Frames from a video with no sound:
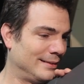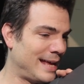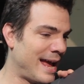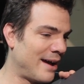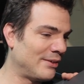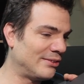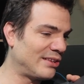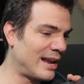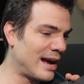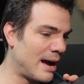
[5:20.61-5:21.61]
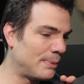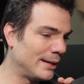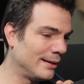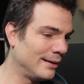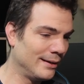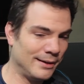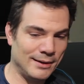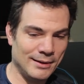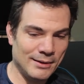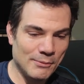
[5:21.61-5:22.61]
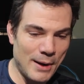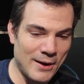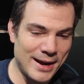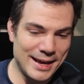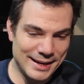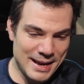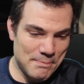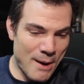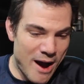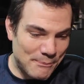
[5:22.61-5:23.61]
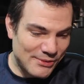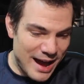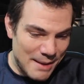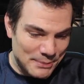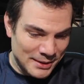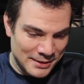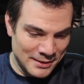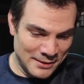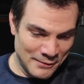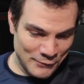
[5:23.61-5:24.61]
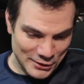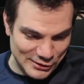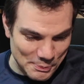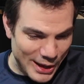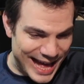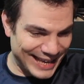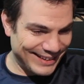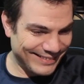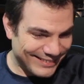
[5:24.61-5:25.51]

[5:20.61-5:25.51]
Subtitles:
They have it set up where it pops up for display.